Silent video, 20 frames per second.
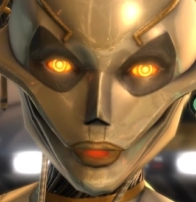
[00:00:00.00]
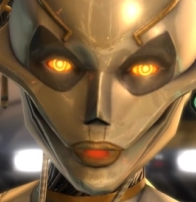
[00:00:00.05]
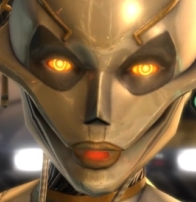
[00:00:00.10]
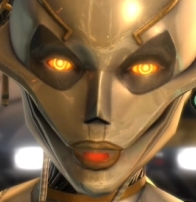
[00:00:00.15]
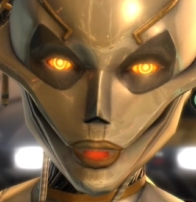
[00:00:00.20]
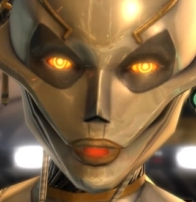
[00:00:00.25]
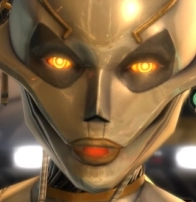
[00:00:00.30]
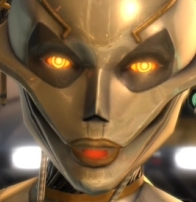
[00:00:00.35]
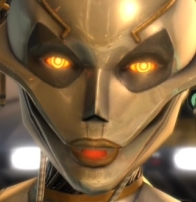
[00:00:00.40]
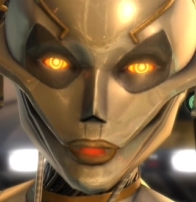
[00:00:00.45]

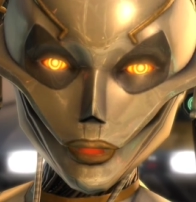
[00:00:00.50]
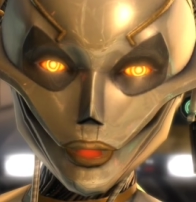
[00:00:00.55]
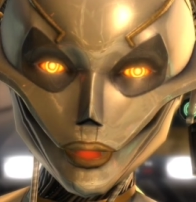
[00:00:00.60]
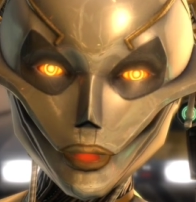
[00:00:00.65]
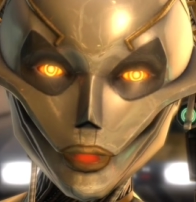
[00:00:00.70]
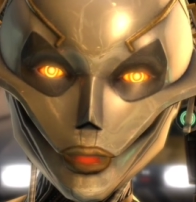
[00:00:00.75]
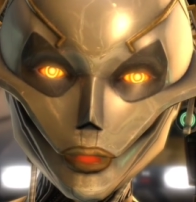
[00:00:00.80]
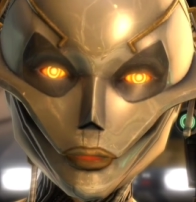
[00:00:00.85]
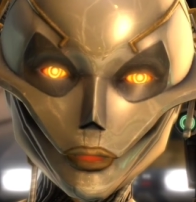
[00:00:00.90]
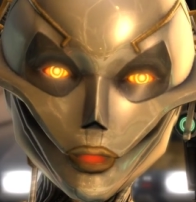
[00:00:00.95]
That
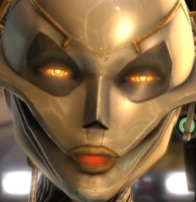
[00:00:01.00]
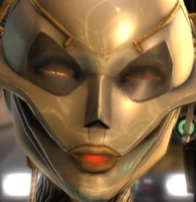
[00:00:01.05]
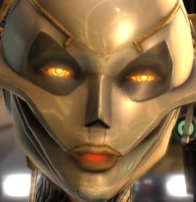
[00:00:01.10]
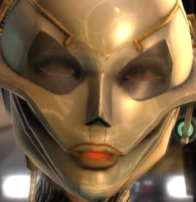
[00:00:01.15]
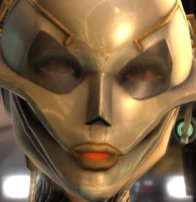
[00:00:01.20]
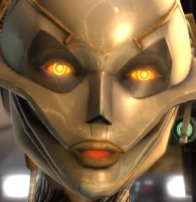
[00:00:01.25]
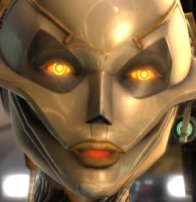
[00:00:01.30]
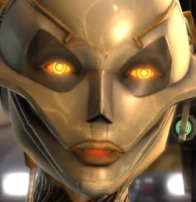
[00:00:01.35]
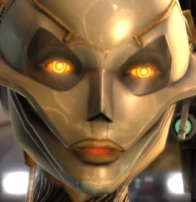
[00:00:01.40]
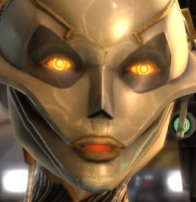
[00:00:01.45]
wealth will return
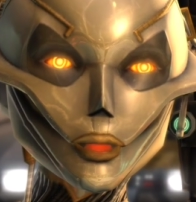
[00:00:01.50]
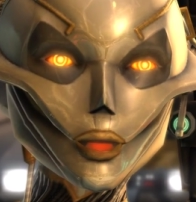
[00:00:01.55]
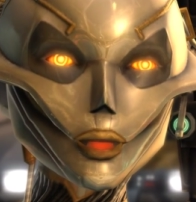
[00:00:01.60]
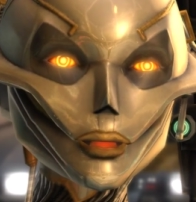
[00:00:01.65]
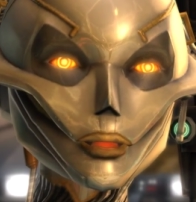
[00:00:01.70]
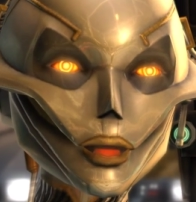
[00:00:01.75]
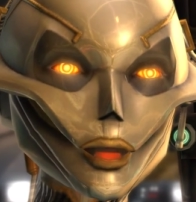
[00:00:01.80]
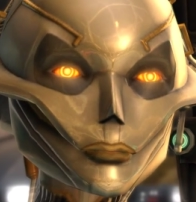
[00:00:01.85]
to the Eternal